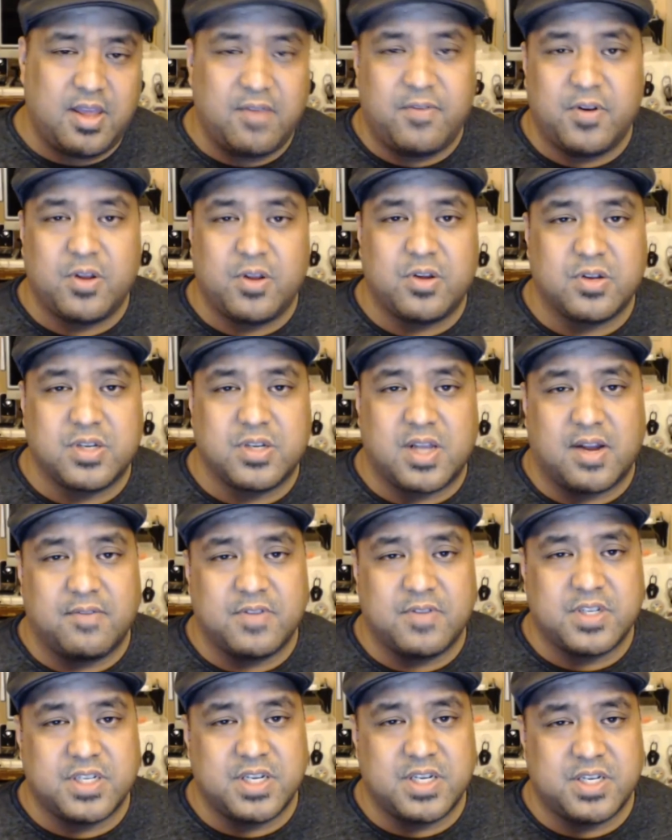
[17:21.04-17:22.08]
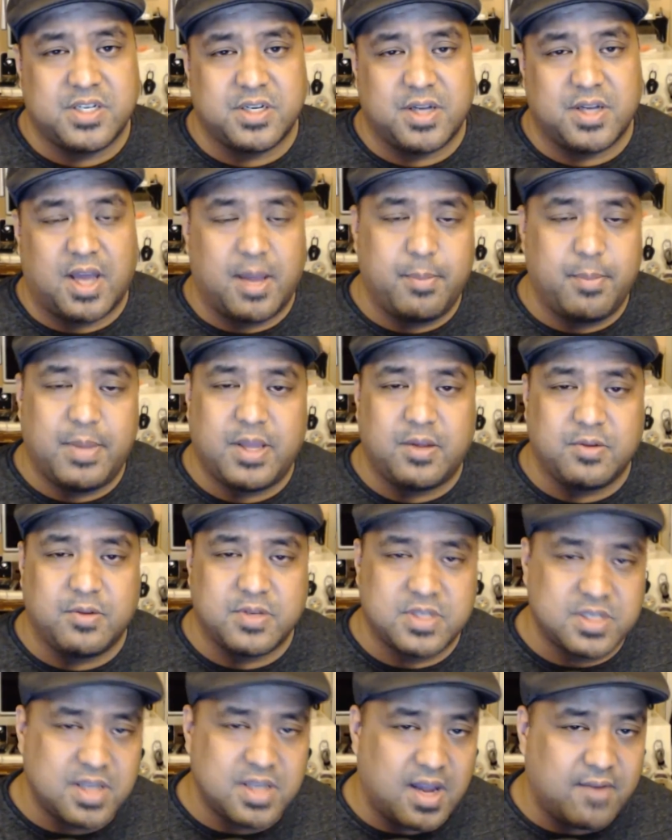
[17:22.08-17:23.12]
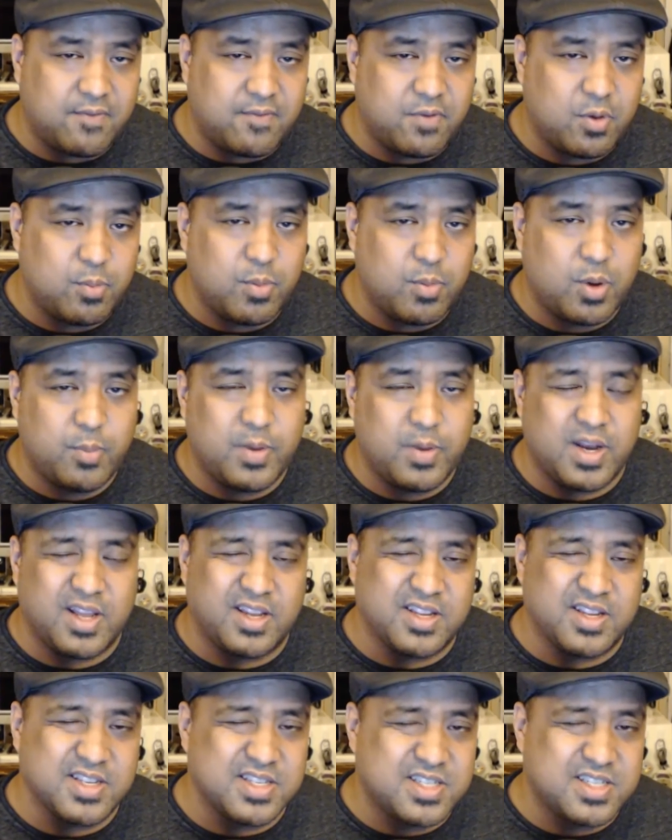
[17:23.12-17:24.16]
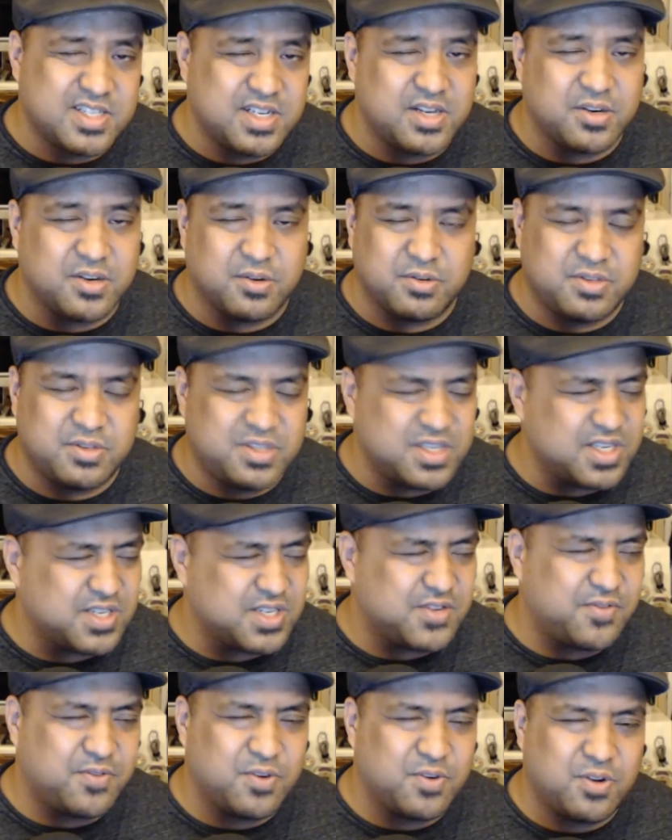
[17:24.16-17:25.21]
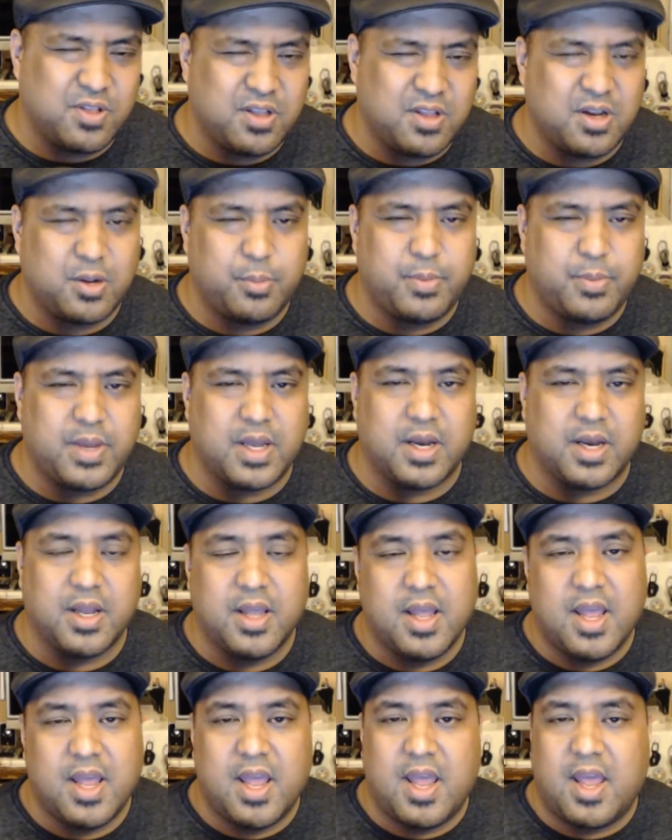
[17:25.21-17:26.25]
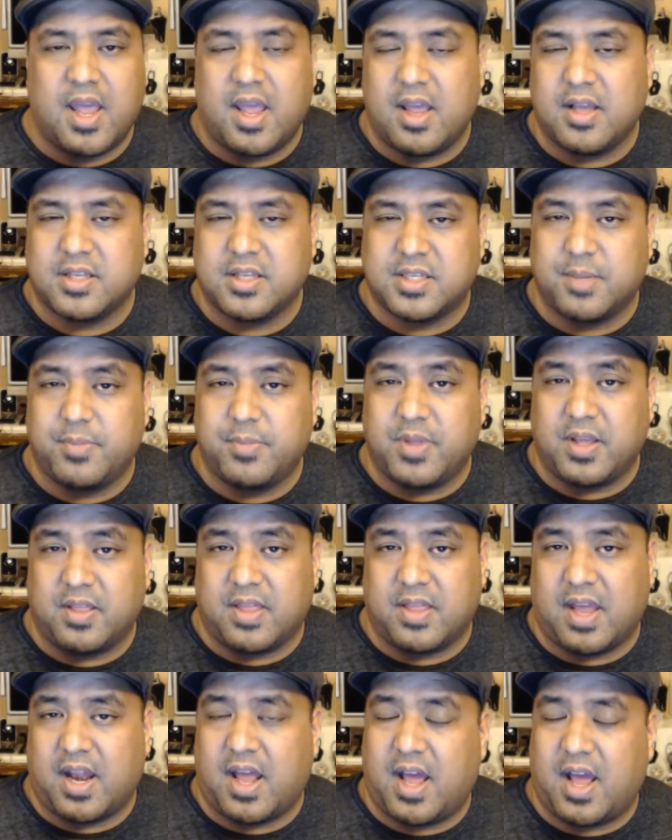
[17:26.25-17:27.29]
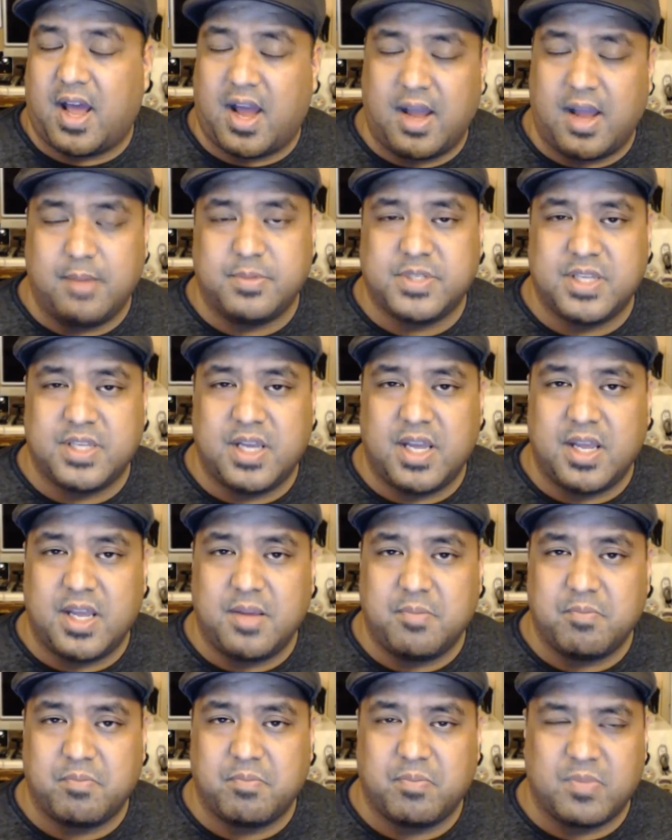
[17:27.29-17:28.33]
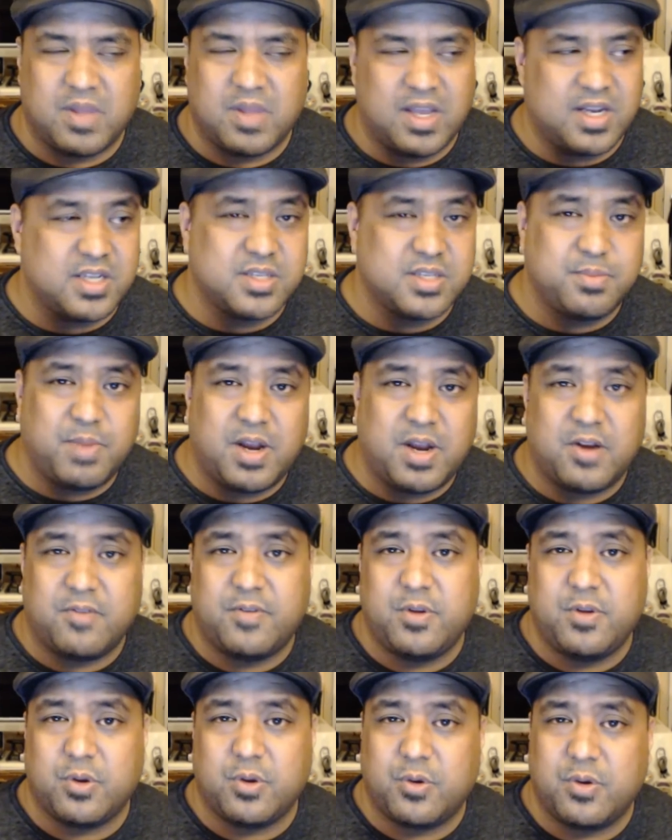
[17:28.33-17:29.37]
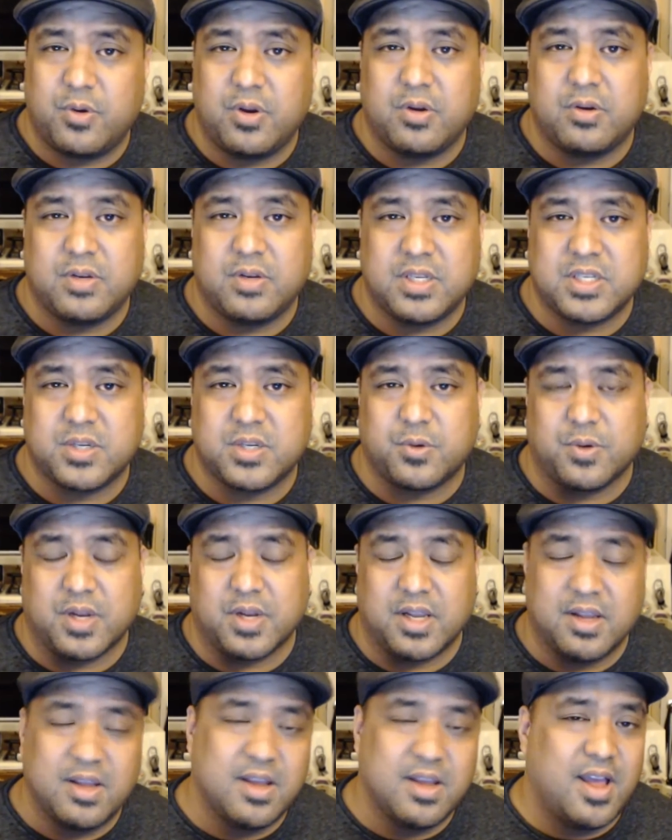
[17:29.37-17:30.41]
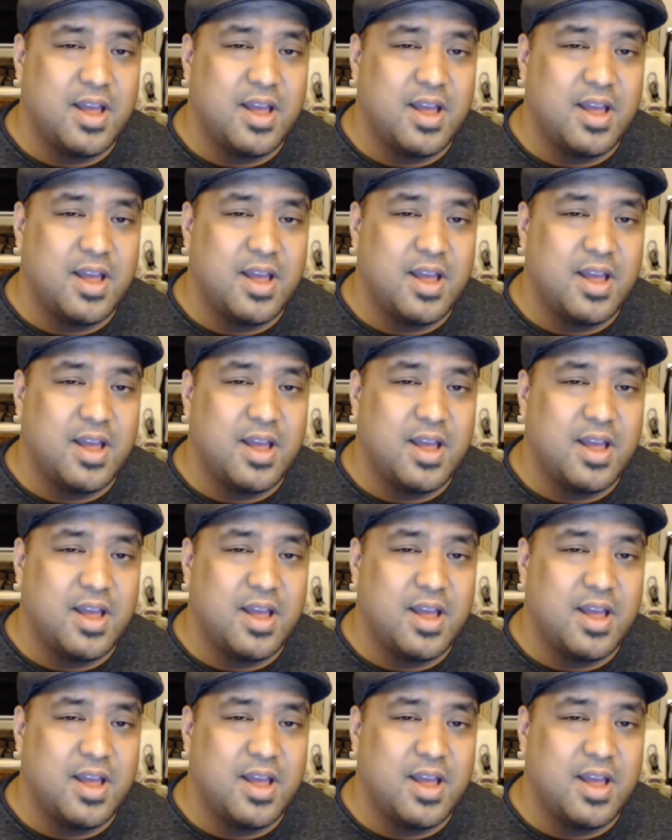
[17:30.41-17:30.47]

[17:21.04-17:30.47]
if in a good conversation I make you stop for a moment and consider, just for a little bit, something that I'm saying, it doesn't matter if you agree or disagree.